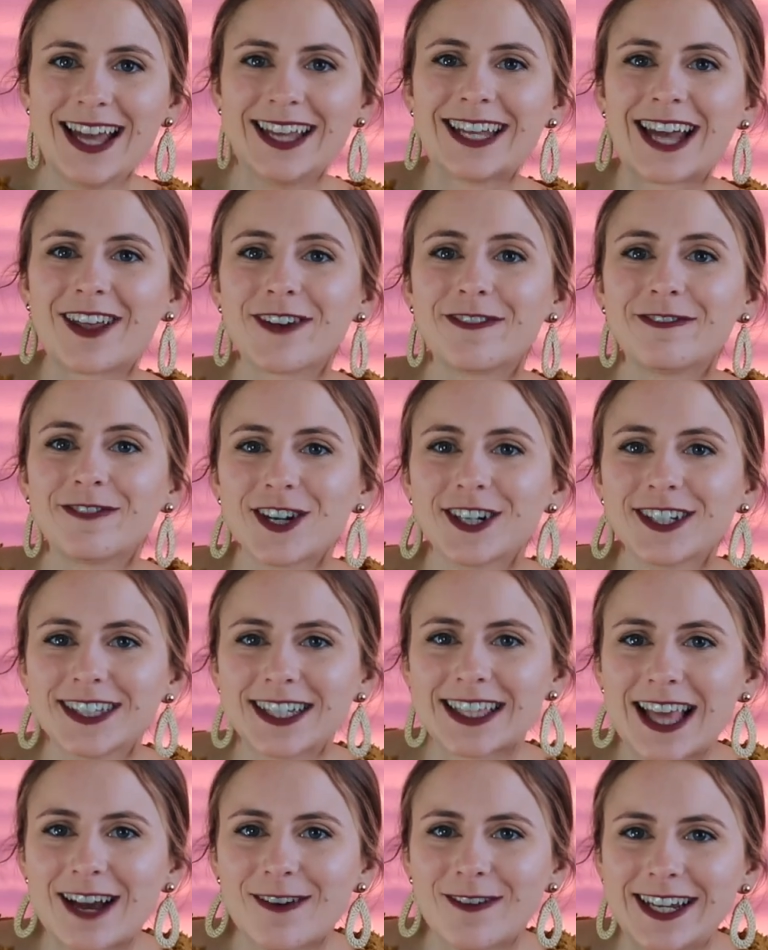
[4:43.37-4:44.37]
Now the first
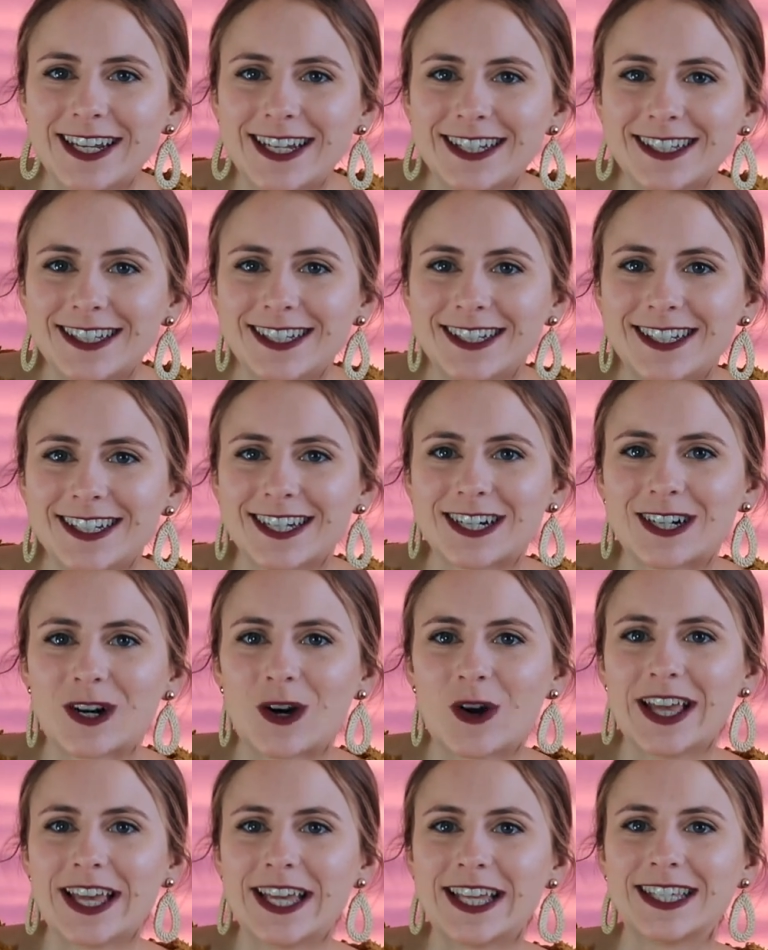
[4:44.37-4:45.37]
thing that we need to do
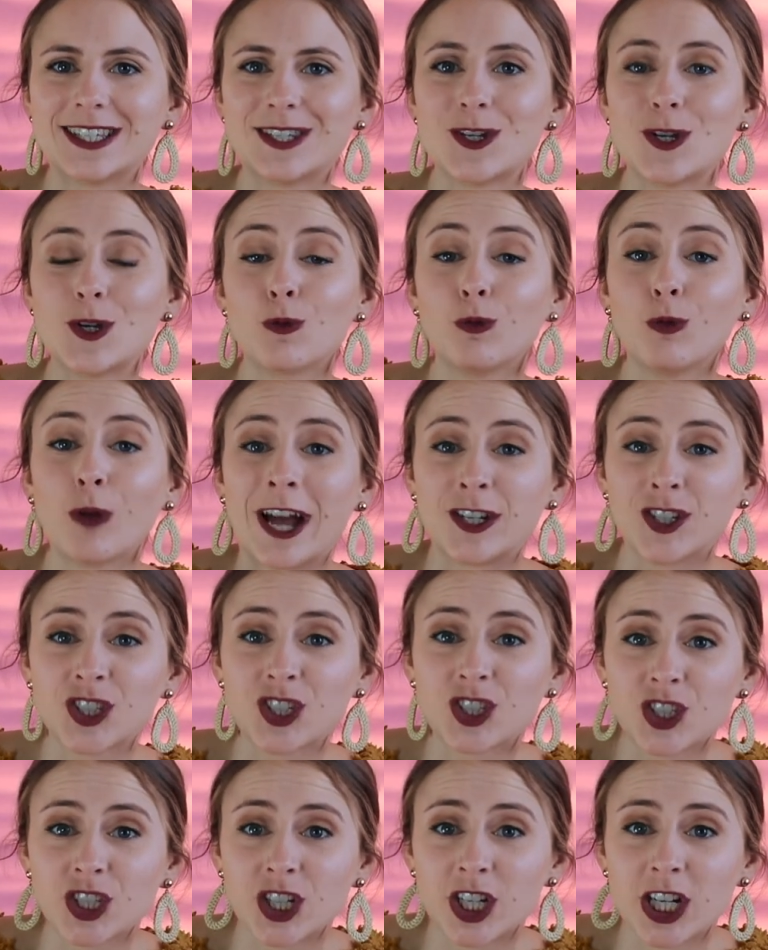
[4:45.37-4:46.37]
is to
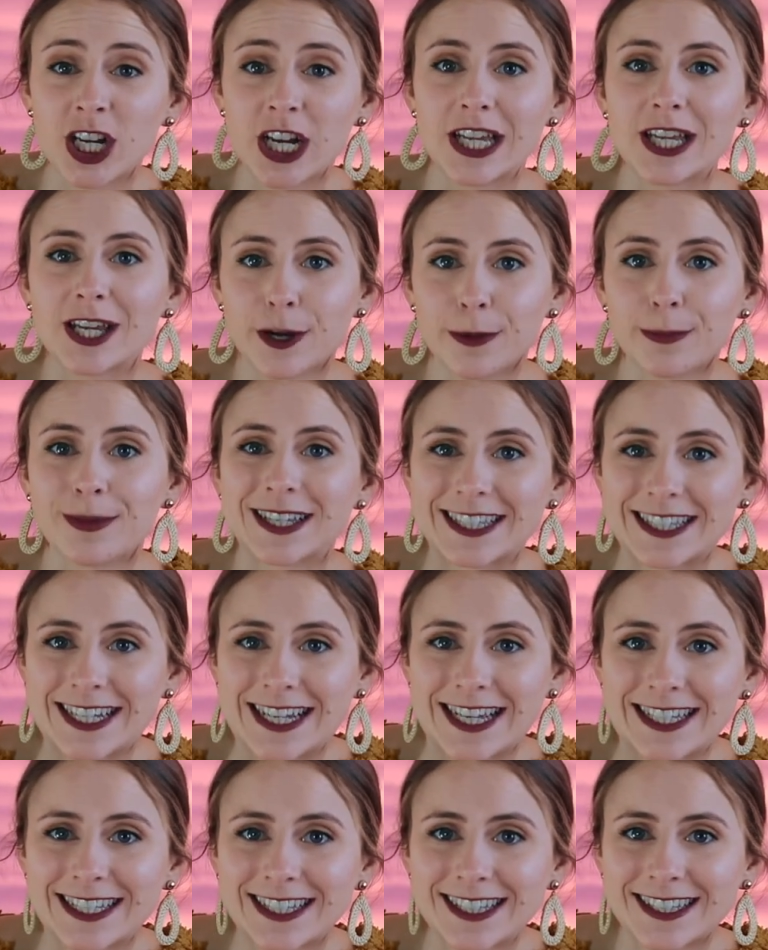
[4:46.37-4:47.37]
register your
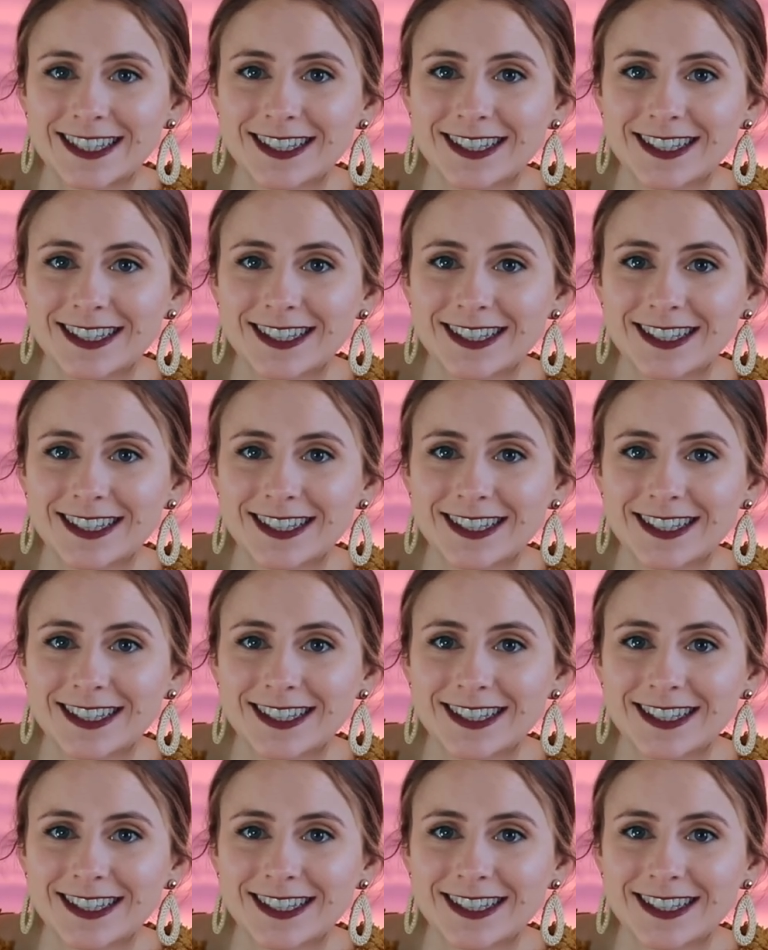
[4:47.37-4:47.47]
business.